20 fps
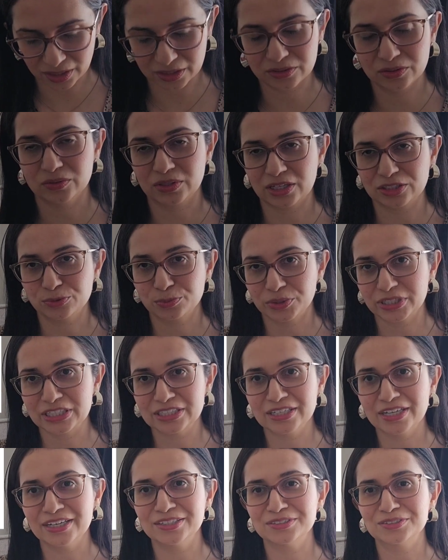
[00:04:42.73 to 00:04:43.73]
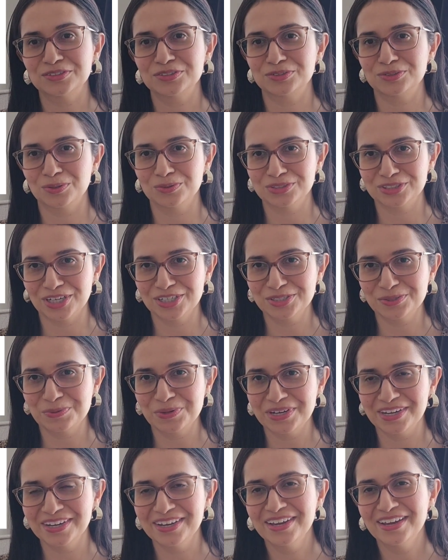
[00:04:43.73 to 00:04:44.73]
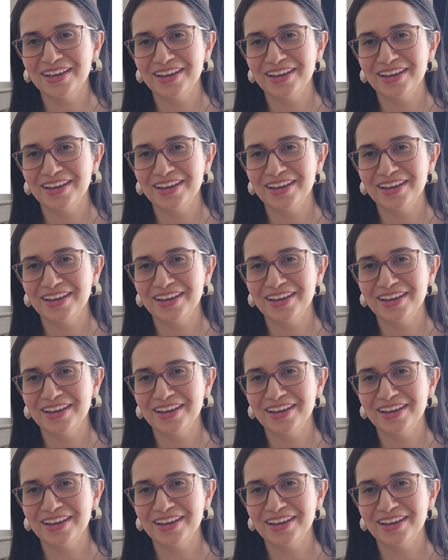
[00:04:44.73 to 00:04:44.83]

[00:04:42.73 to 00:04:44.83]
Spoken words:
I know that's pretty late. Don't judge me.